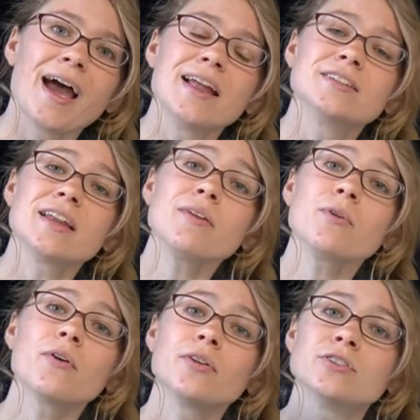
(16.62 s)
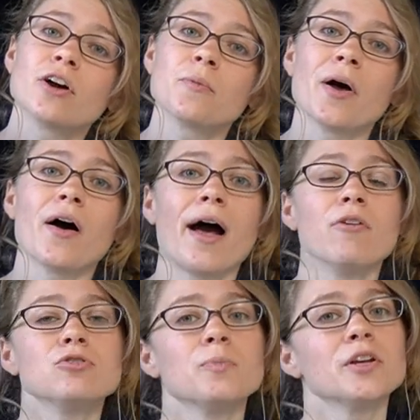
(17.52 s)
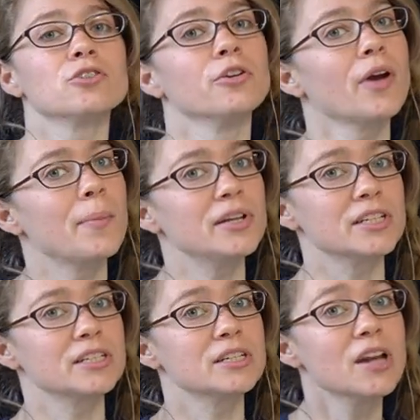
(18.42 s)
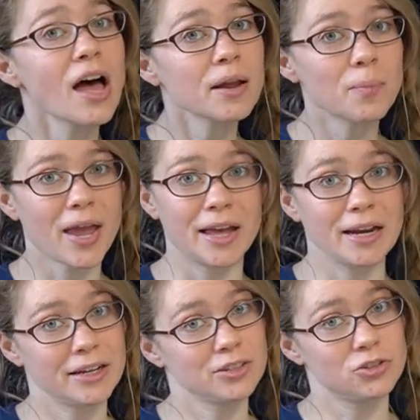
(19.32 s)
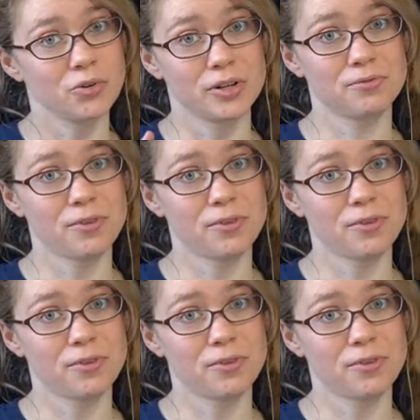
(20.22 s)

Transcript: And today we're going to talk about how to make sure your rabbit does not panic during